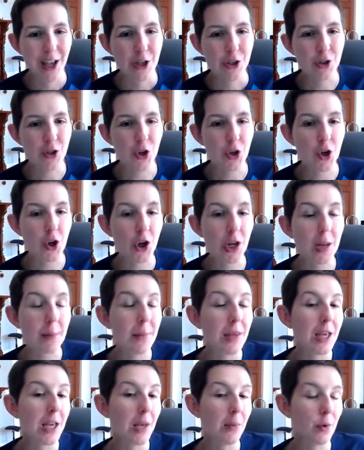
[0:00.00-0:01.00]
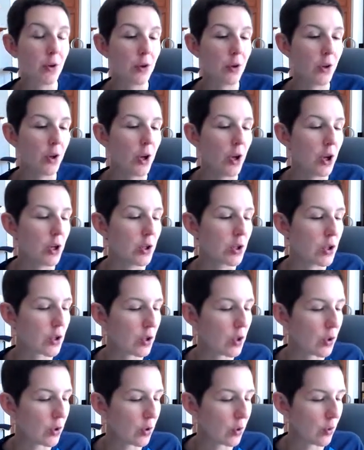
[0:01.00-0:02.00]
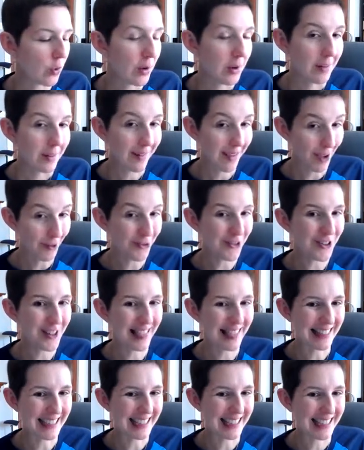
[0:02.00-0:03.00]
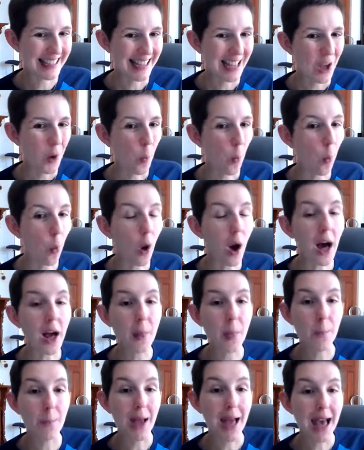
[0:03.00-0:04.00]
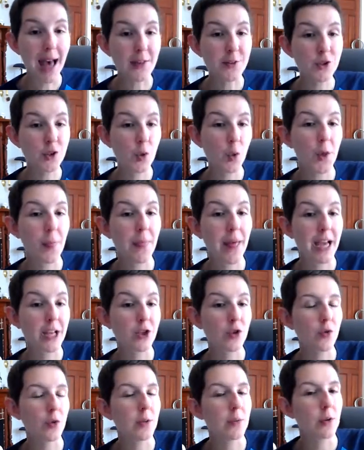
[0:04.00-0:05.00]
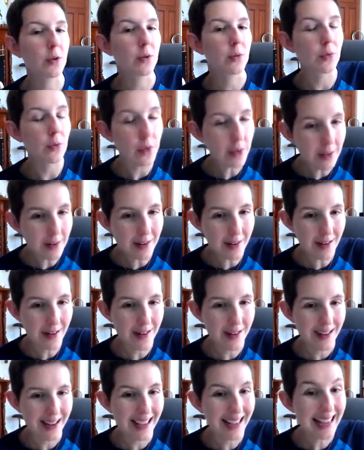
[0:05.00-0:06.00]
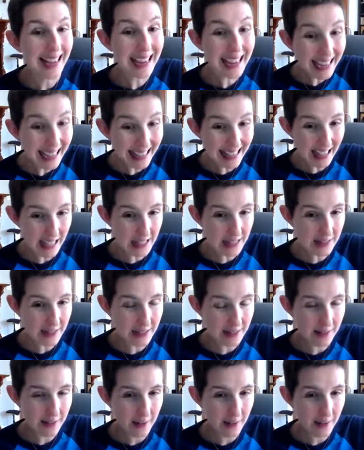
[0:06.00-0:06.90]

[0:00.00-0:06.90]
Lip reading: So you're going to be able to confidently walk the path toward that dream career and